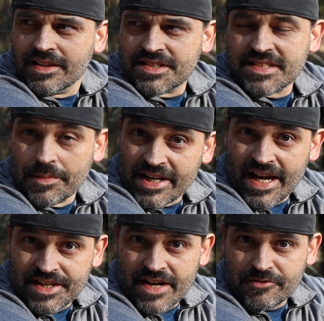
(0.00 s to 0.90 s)
it's something
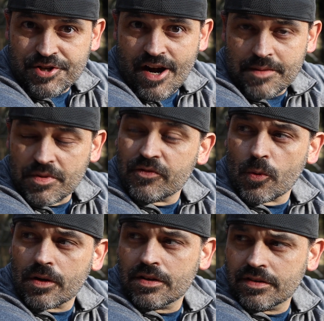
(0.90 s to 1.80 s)
I'd never tried
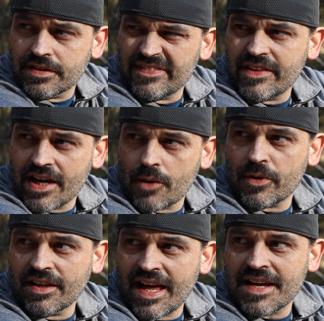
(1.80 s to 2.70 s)
before. And then I
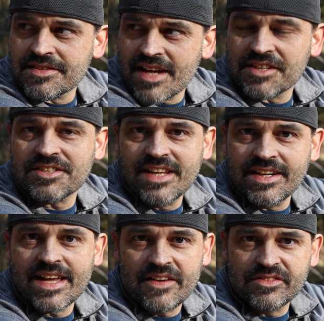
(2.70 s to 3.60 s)
realized I just
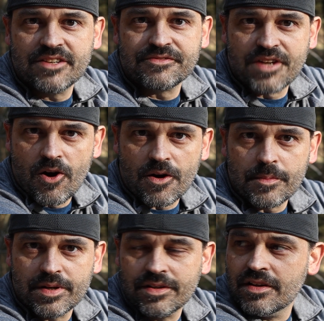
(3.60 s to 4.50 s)
didn't have enough
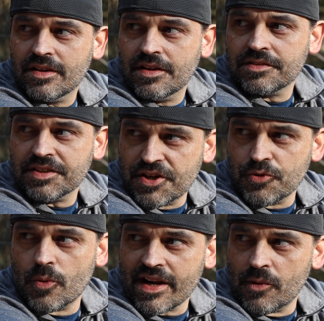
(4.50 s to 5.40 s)
tarp to
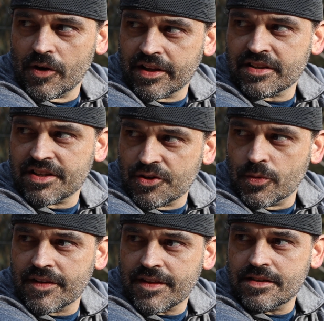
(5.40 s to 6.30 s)
do what I wanted to do
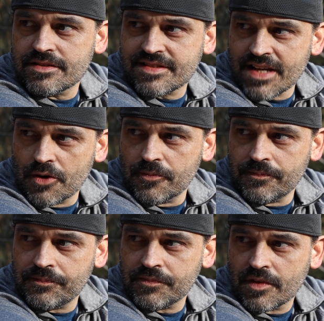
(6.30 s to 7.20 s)
with it. So,
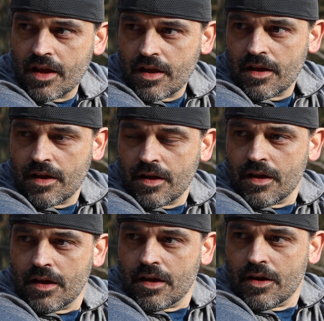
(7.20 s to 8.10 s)

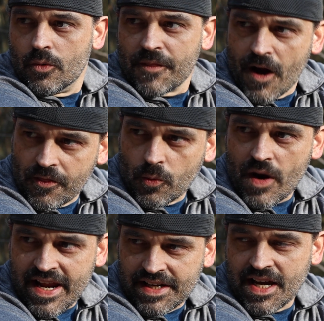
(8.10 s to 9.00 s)
with all the
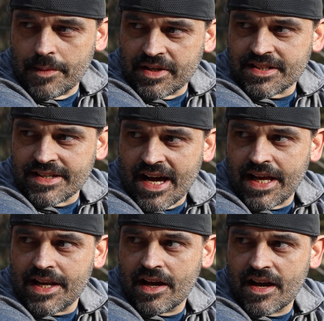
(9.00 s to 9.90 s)
rain coming
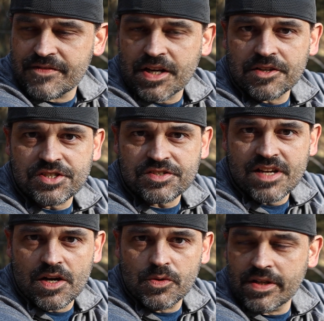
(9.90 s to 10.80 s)
tonight, I figured just
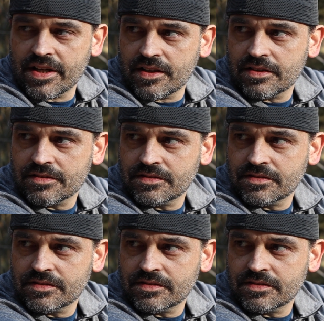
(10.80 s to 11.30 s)
go in a